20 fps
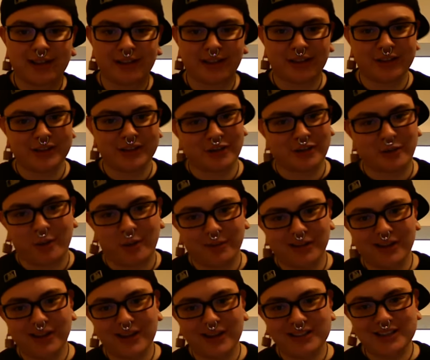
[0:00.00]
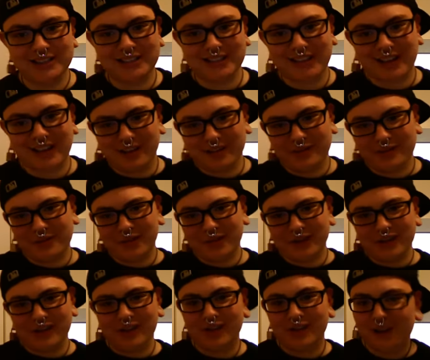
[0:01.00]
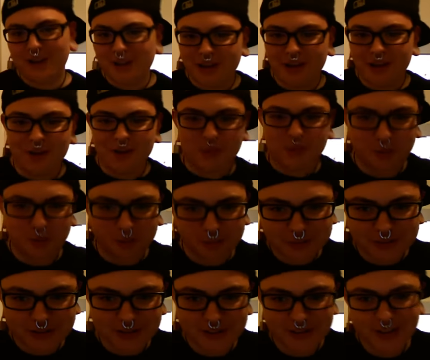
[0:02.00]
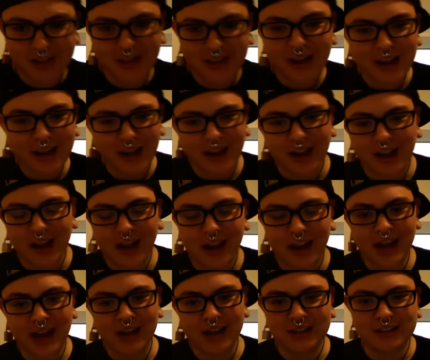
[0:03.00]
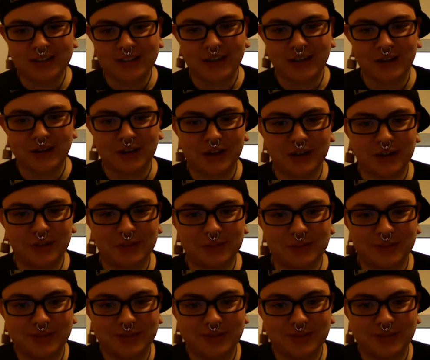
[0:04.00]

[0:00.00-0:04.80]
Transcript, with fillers: they took away my license in California. Whoops. And, um,